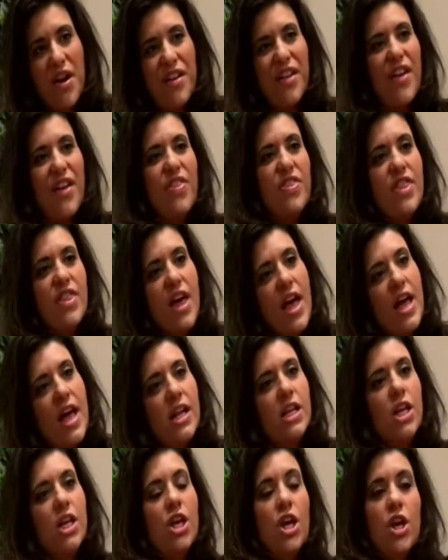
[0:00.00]
And
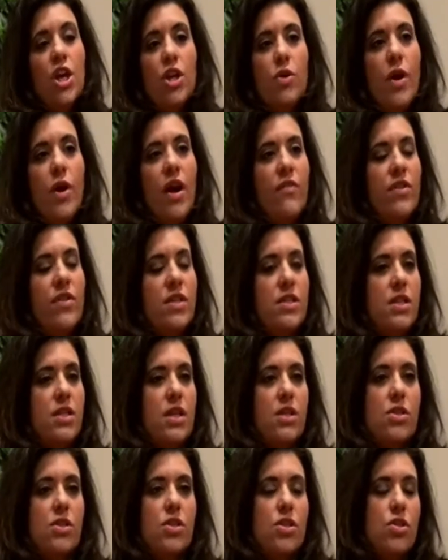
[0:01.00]
then you have this
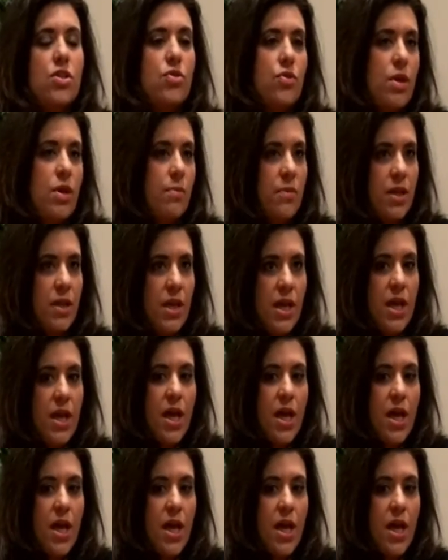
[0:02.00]
extremely